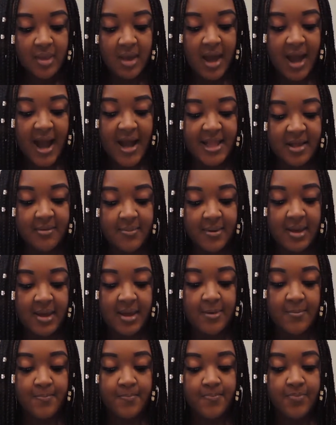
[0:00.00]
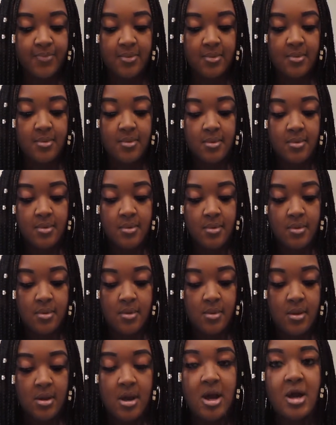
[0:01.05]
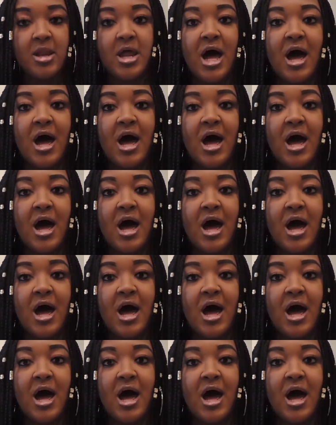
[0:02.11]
It had to be an